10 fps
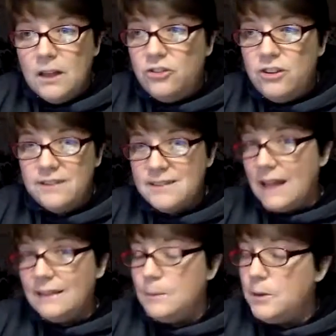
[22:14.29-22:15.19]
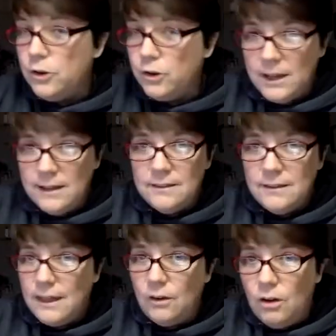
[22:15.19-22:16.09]
She does not limit her kids
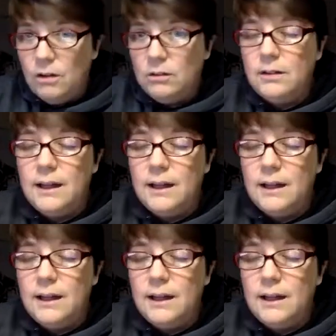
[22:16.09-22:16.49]
at all